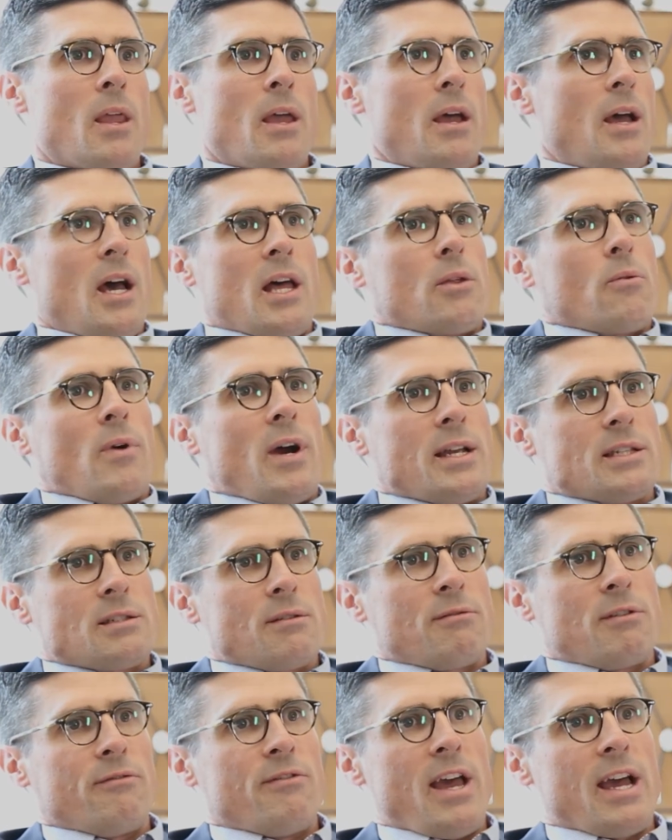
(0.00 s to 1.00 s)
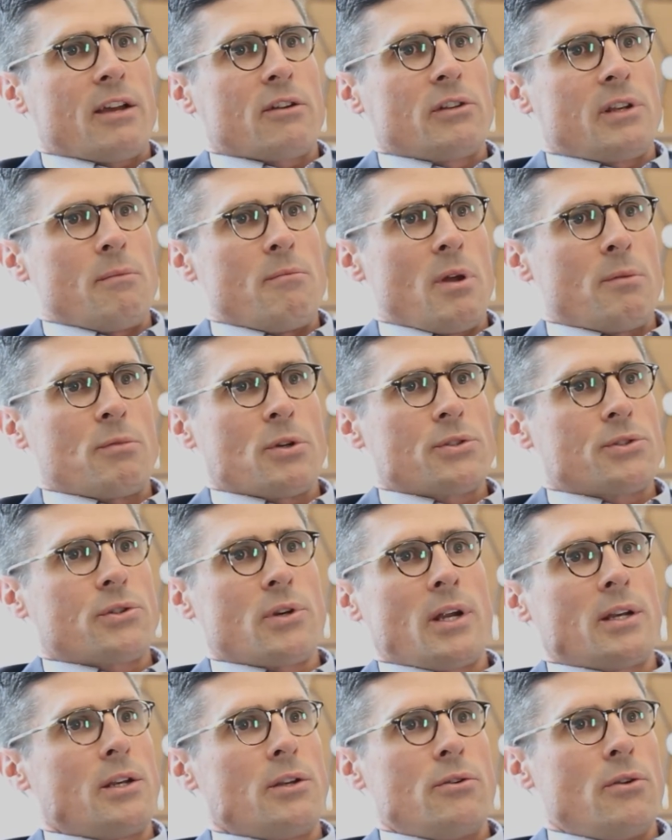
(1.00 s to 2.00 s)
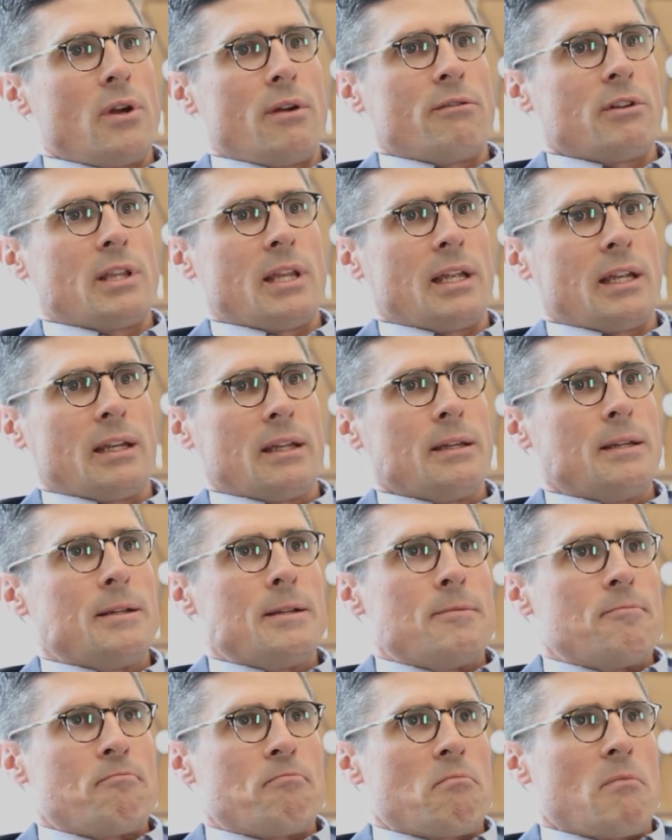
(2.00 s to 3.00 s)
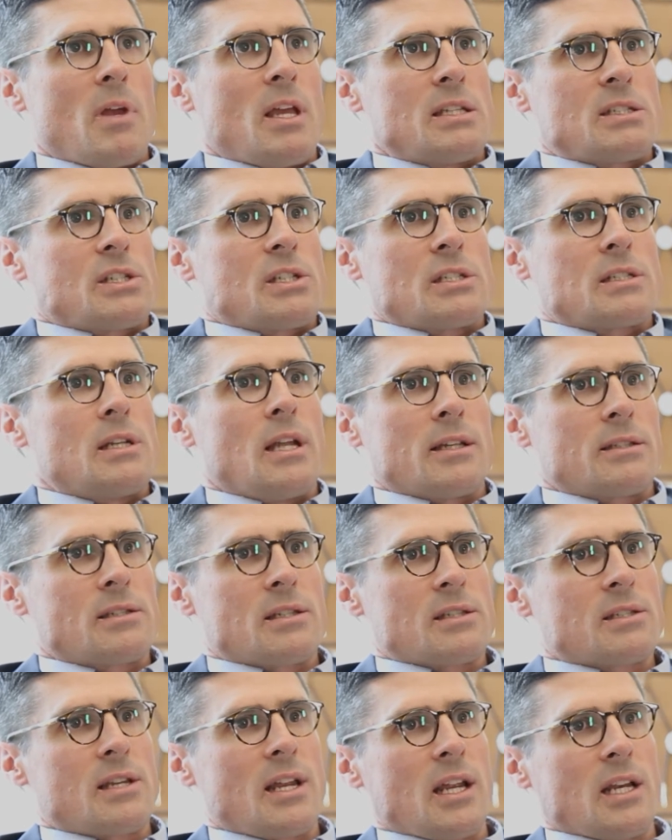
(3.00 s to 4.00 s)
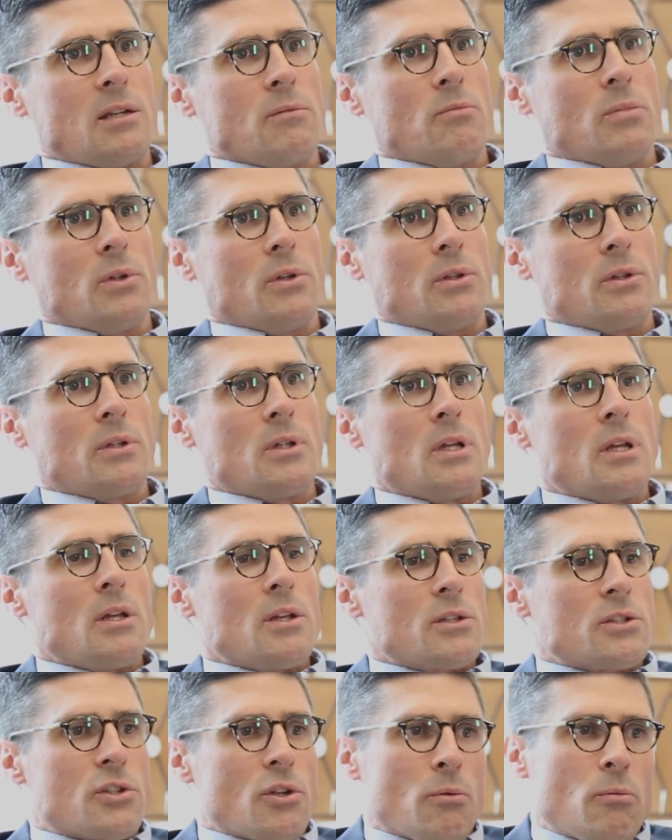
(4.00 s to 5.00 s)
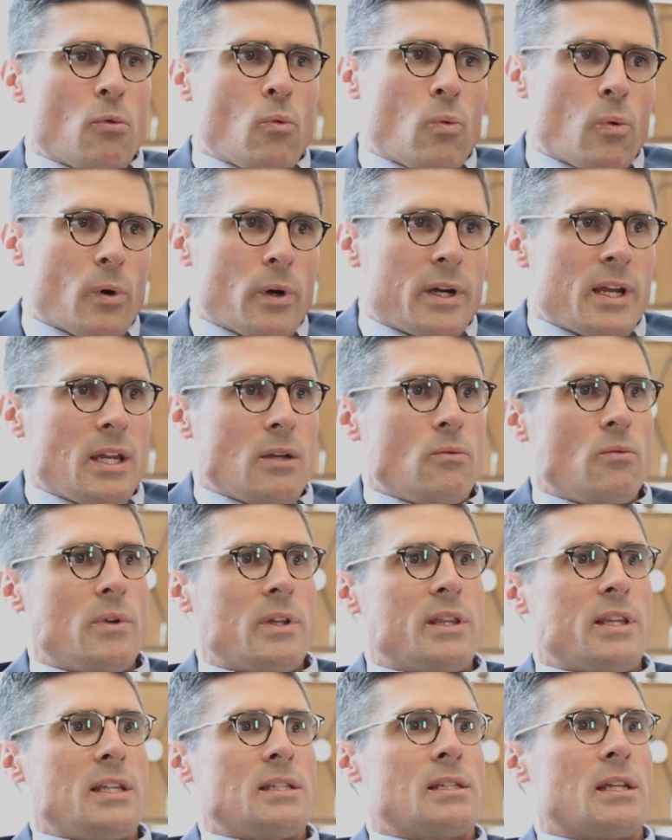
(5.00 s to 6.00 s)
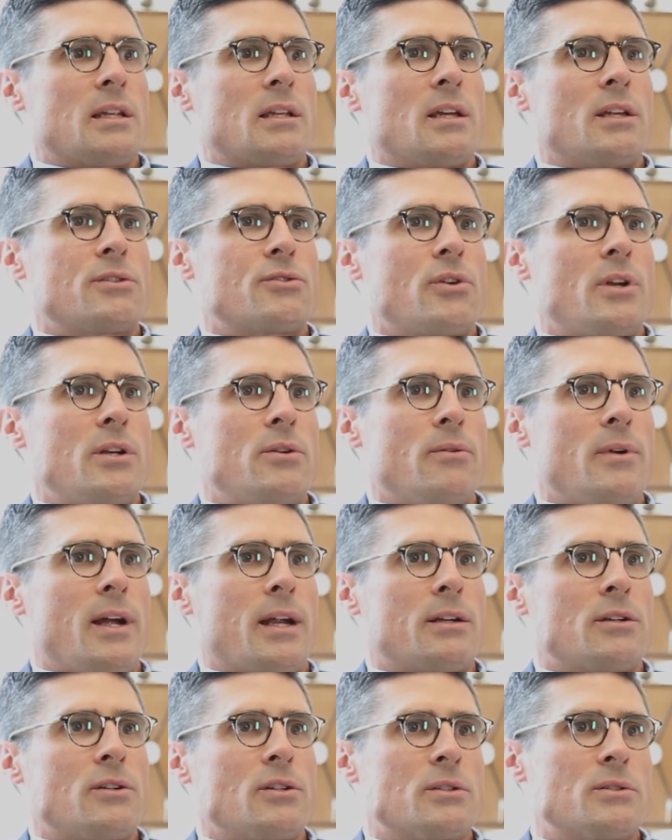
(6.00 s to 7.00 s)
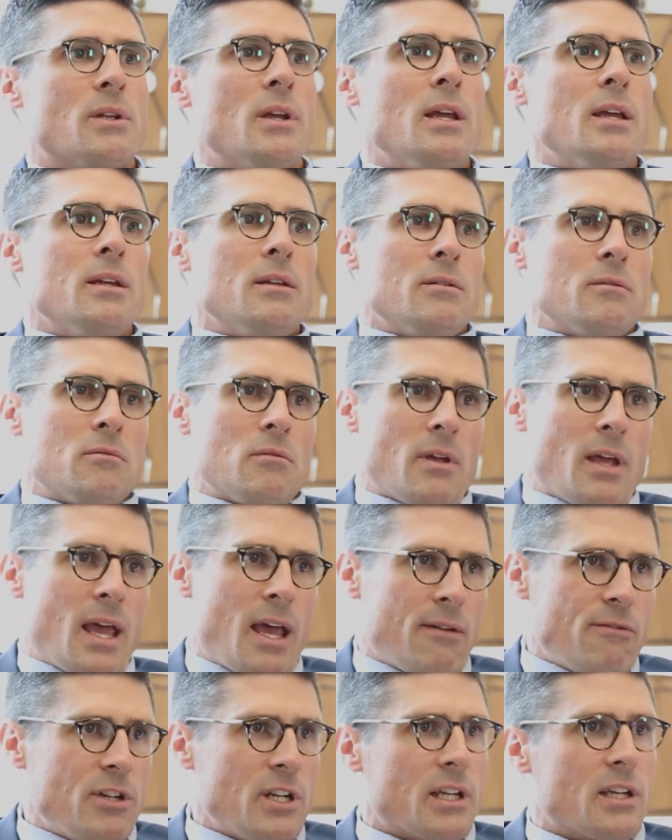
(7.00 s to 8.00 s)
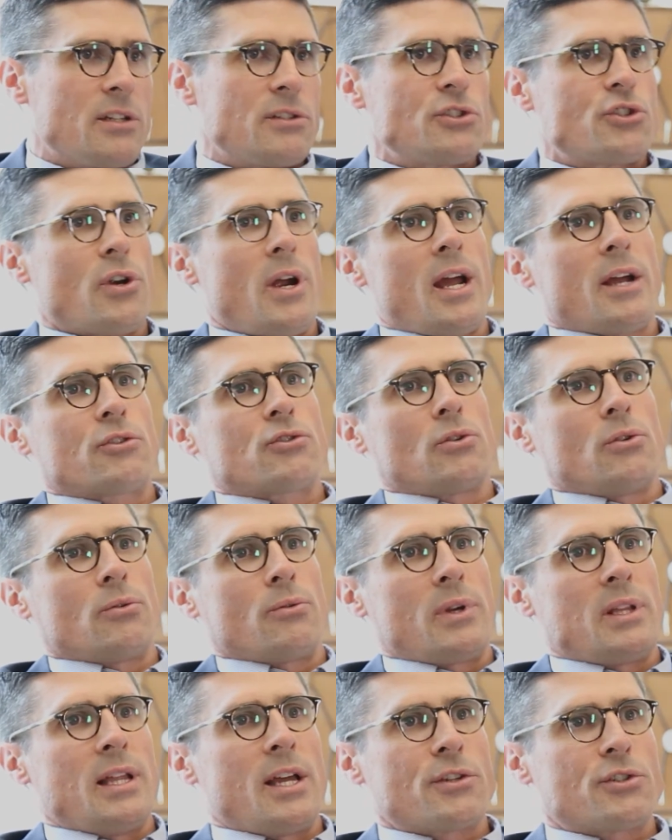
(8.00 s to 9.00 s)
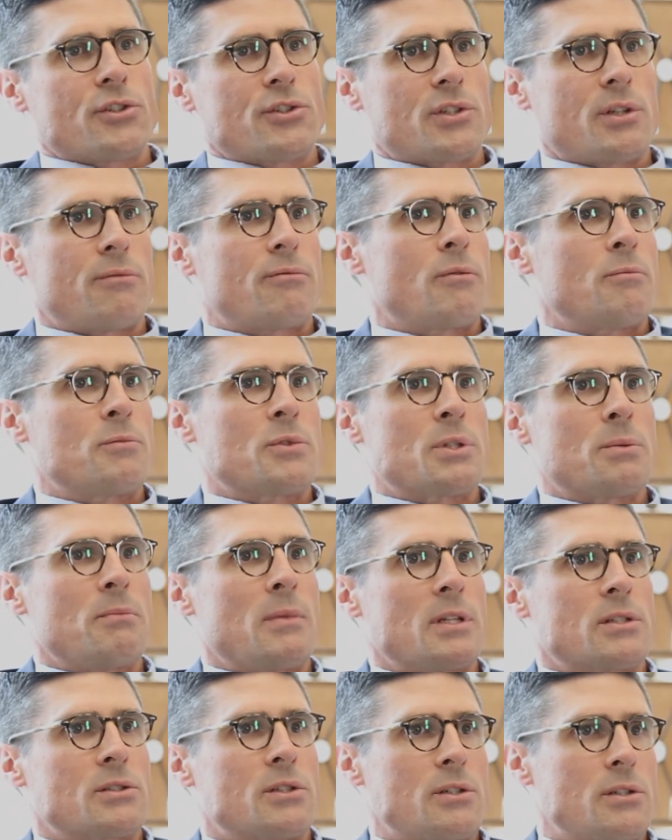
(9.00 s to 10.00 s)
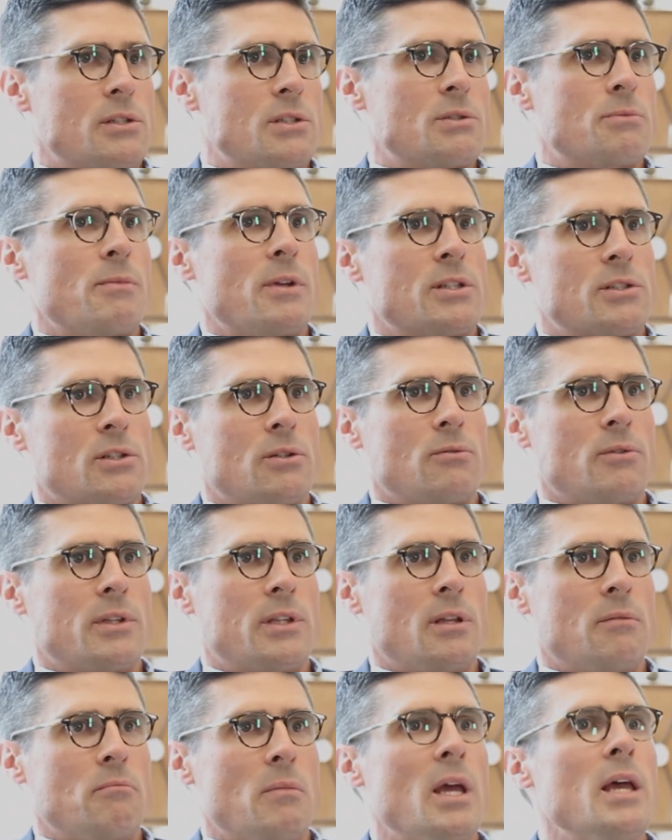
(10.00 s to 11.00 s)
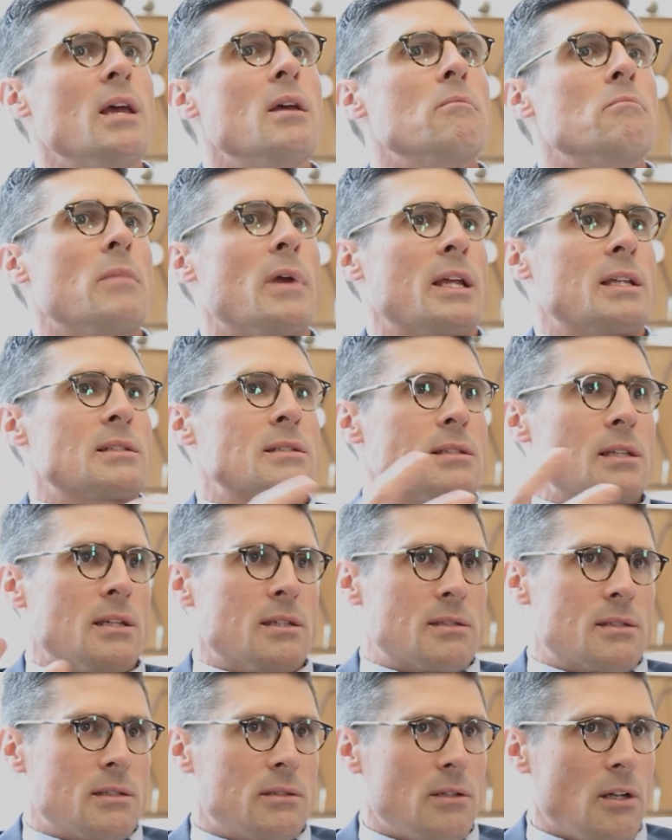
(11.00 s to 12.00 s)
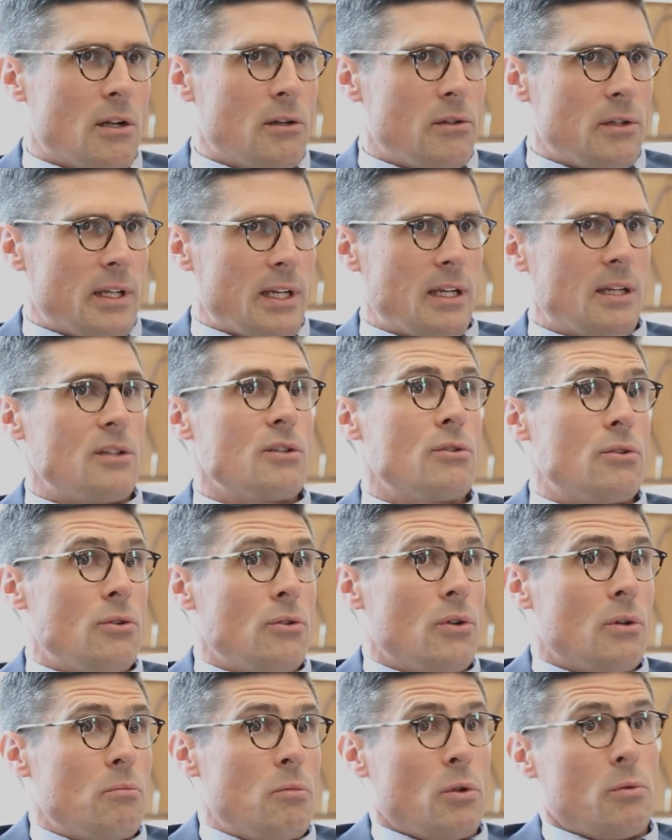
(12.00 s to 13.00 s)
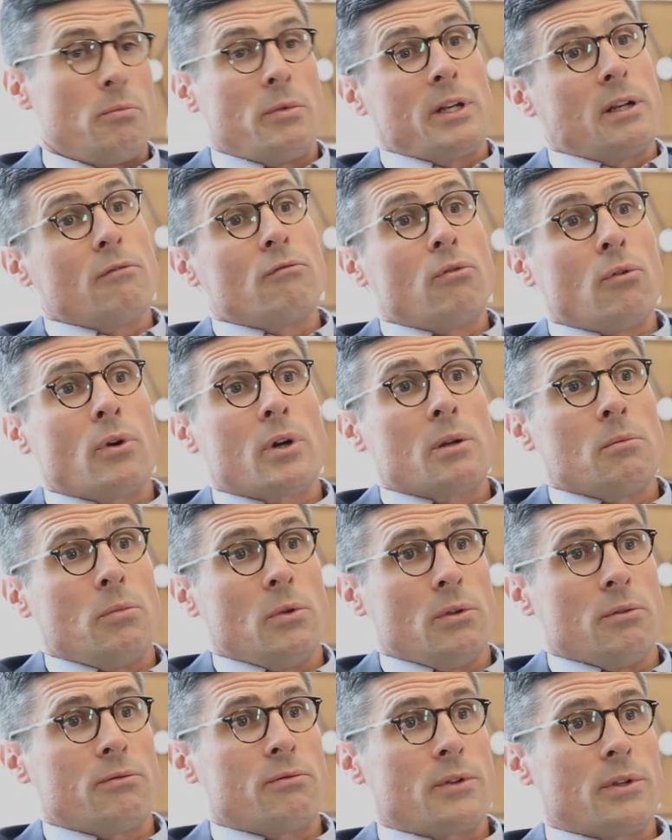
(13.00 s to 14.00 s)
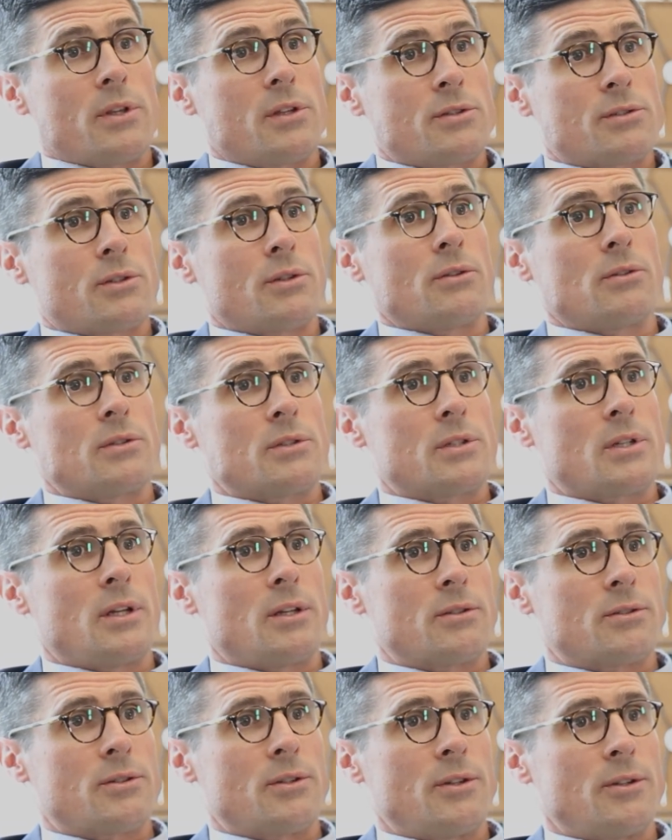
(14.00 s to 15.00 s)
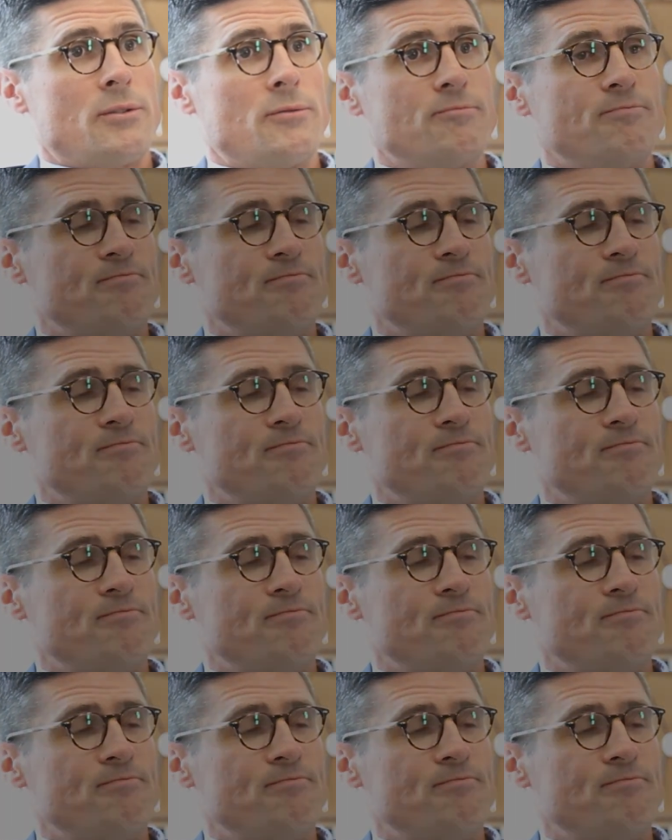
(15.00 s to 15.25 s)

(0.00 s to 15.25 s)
Otherwise, if the faculty member is trying to do everything, it's just not sustainable. So working with these in-country directors, having a contractual relationship from semester to semester with them makes this not only doable but affordable for the students also.